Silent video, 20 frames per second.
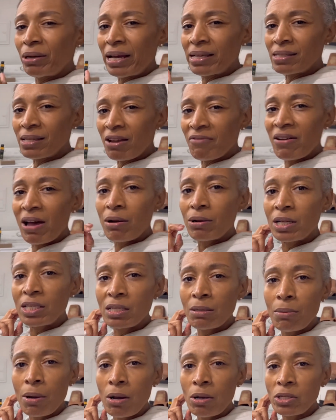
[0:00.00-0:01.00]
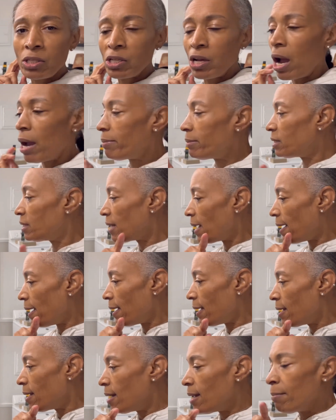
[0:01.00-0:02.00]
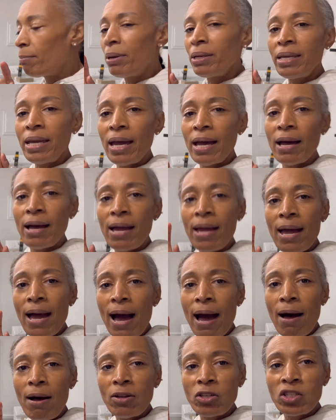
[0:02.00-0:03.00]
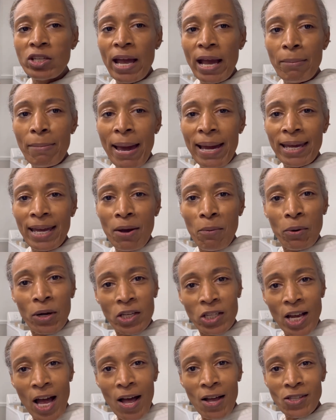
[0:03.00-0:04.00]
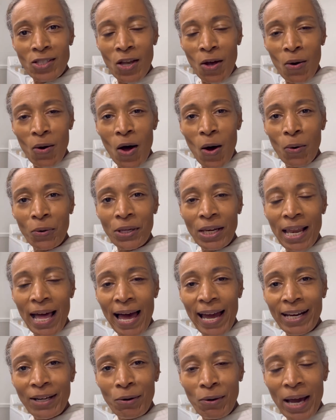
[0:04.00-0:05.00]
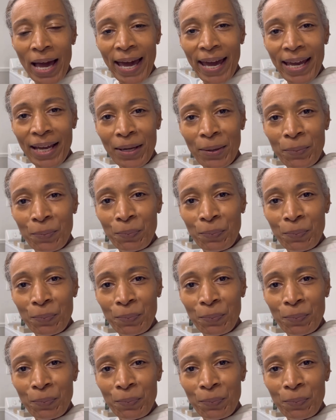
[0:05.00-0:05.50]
that stuff out because tomorrow's garbage day. But yeah, I'll check back in with y'all. So hold the line, okay?